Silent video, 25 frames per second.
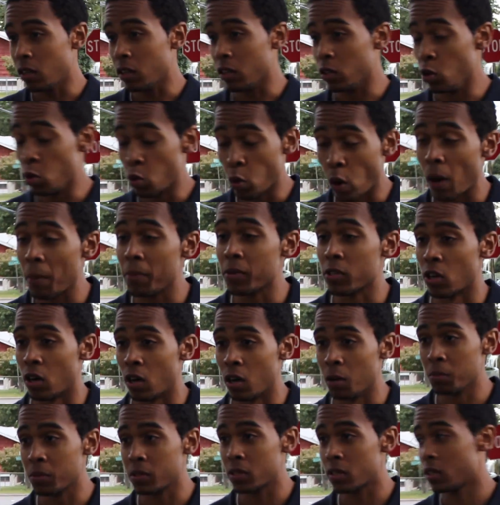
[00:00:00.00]
you grab his
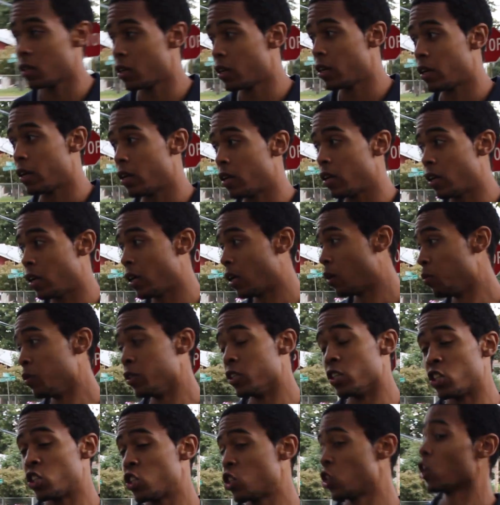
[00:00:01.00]
arms, and we
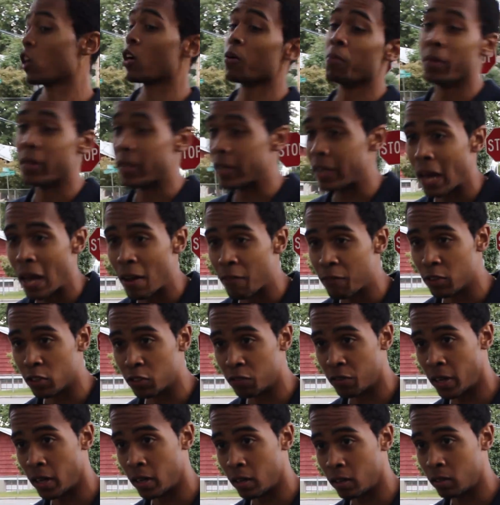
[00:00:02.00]
just chuck him in the catfish
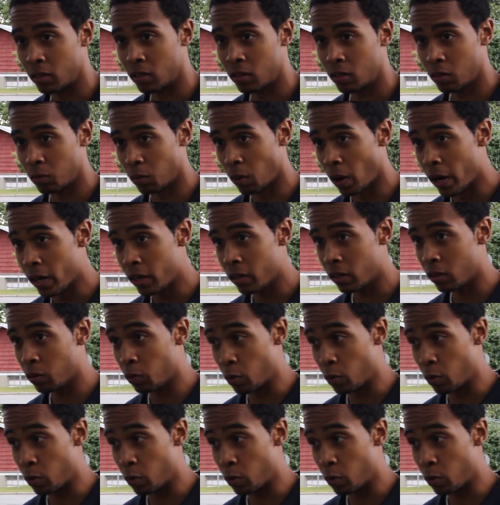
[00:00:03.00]
van, right?